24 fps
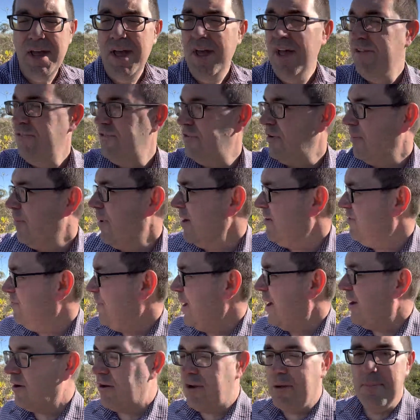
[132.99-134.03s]
So much
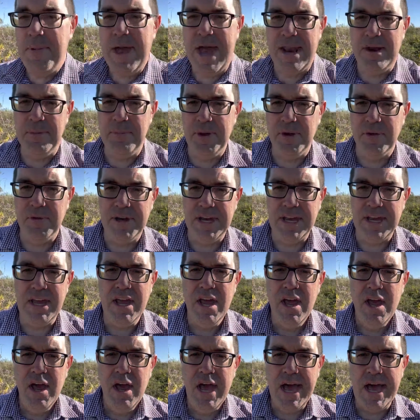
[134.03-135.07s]
better compatibility
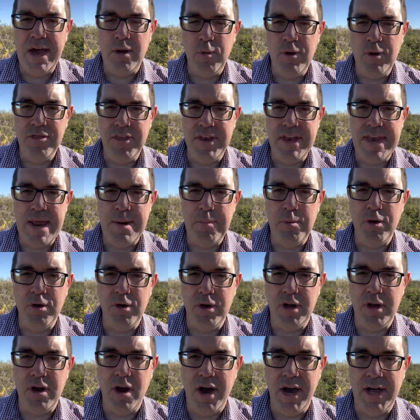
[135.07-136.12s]
with the
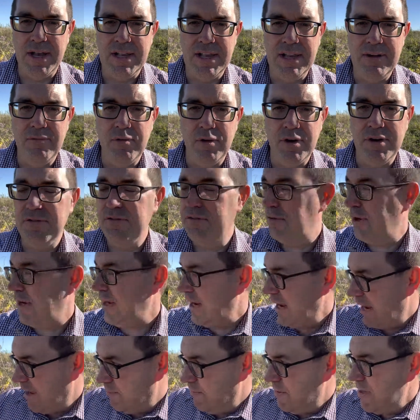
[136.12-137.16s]
neighborhood on Livery Street
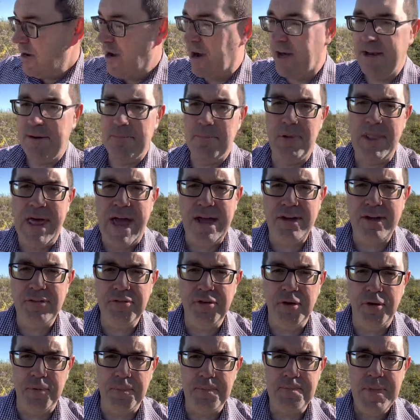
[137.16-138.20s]
and beyond in
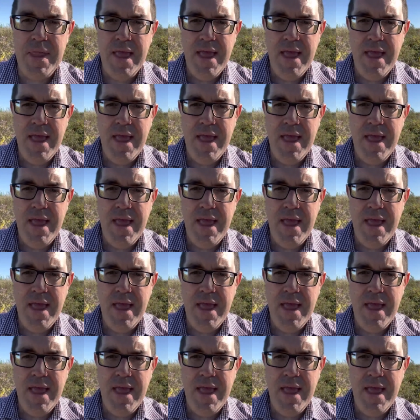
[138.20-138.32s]
Blackstone.